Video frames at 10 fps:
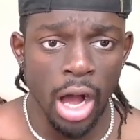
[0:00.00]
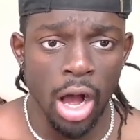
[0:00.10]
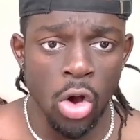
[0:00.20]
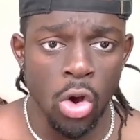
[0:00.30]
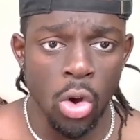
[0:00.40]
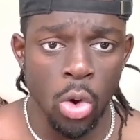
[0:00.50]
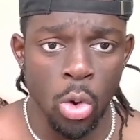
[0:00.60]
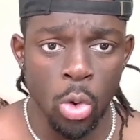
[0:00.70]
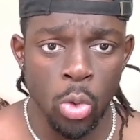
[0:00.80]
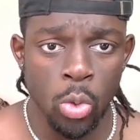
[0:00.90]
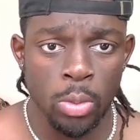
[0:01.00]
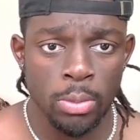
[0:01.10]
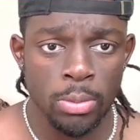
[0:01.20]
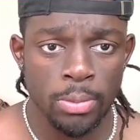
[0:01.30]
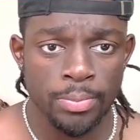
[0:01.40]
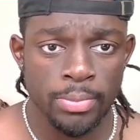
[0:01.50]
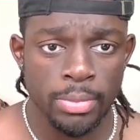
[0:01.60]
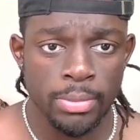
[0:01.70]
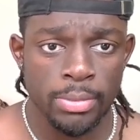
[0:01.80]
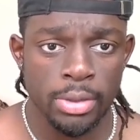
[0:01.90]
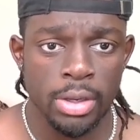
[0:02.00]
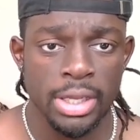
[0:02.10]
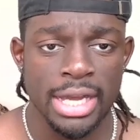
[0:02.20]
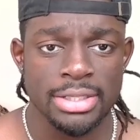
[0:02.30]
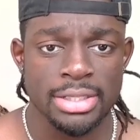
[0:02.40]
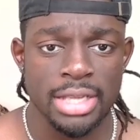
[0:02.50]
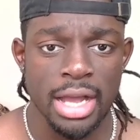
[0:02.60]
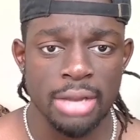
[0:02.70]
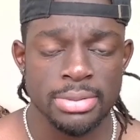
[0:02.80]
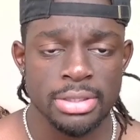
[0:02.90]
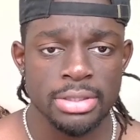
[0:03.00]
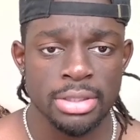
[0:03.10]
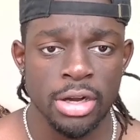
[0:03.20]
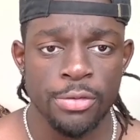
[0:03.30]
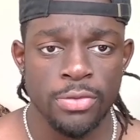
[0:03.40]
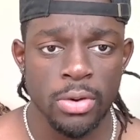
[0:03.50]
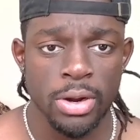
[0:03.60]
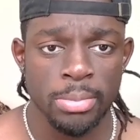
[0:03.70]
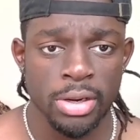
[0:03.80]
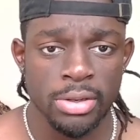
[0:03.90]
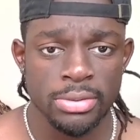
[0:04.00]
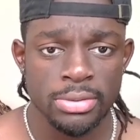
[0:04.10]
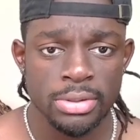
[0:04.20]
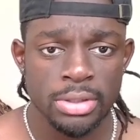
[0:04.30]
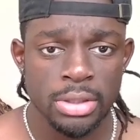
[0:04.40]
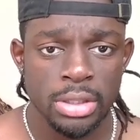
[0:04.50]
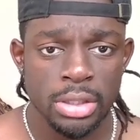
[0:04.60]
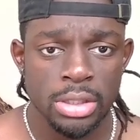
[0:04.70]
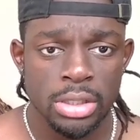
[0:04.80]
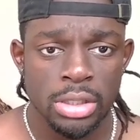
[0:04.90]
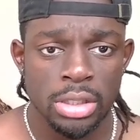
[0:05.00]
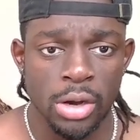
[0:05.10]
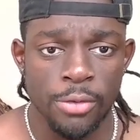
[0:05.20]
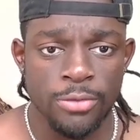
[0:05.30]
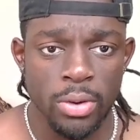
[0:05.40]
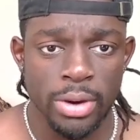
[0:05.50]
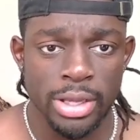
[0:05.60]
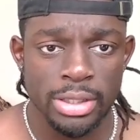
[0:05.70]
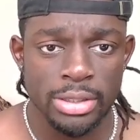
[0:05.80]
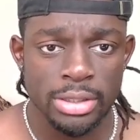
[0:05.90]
Oh! We got stopped. Go for it, bro. Go for it.